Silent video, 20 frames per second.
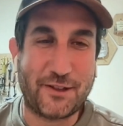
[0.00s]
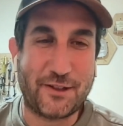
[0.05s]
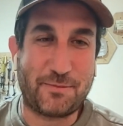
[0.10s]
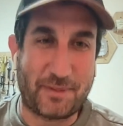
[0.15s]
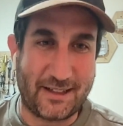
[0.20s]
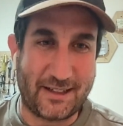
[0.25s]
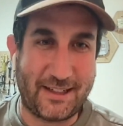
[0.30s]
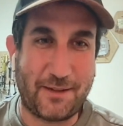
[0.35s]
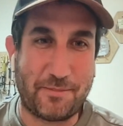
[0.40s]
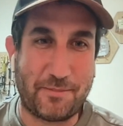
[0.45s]
So
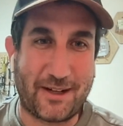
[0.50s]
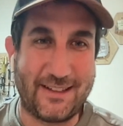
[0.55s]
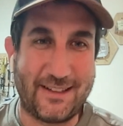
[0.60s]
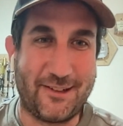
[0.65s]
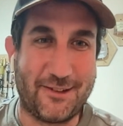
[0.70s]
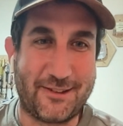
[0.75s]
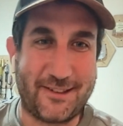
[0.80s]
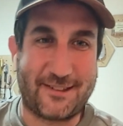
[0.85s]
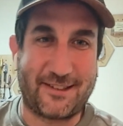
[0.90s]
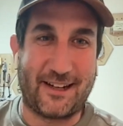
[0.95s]
if I spend
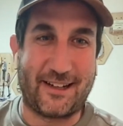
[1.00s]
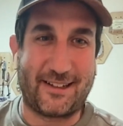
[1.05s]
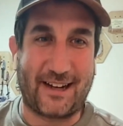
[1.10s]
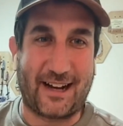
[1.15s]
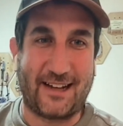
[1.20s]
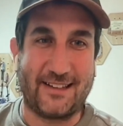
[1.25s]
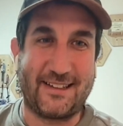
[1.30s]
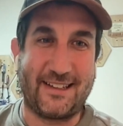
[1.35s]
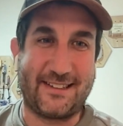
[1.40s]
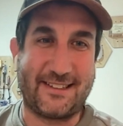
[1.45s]
money on
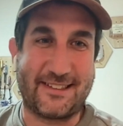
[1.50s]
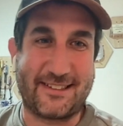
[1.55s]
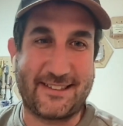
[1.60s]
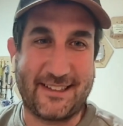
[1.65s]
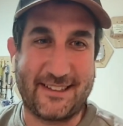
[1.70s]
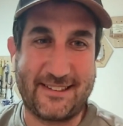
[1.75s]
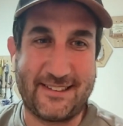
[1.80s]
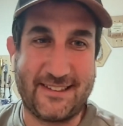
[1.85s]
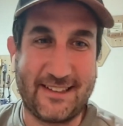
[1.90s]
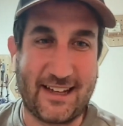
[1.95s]
this, like I'm
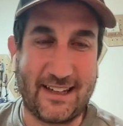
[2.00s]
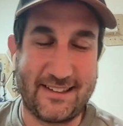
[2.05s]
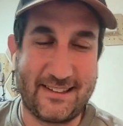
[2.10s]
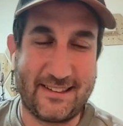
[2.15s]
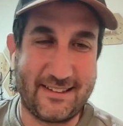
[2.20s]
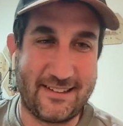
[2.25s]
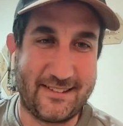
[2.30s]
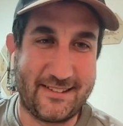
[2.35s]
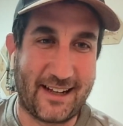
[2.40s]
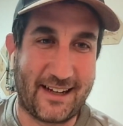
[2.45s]

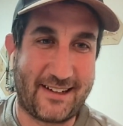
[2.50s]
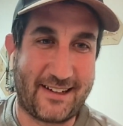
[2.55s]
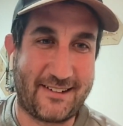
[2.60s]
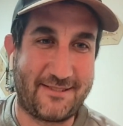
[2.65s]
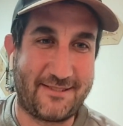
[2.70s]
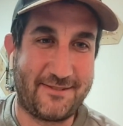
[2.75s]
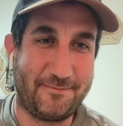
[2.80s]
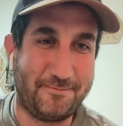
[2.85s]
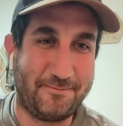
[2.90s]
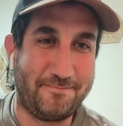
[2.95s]

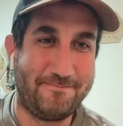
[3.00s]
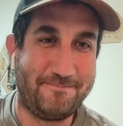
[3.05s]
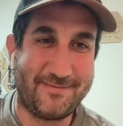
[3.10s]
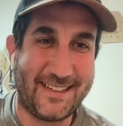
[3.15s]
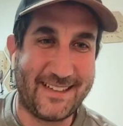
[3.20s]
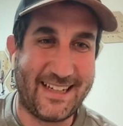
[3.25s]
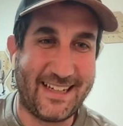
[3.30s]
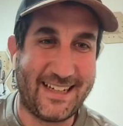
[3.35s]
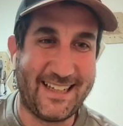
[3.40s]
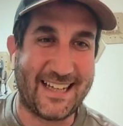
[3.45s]
like
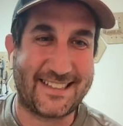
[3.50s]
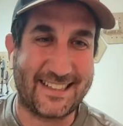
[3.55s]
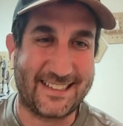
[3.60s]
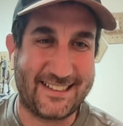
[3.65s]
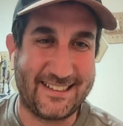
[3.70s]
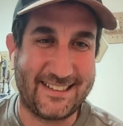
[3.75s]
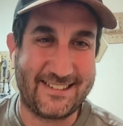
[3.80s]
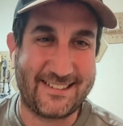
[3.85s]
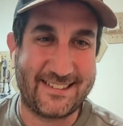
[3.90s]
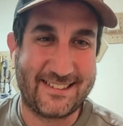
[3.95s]

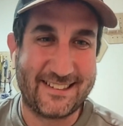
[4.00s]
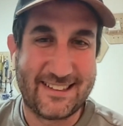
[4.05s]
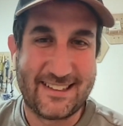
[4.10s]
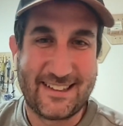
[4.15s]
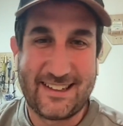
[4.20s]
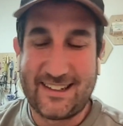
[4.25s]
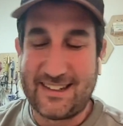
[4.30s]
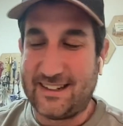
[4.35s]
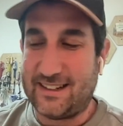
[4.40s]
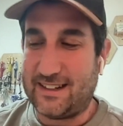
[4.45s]

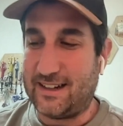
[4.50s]
necessities.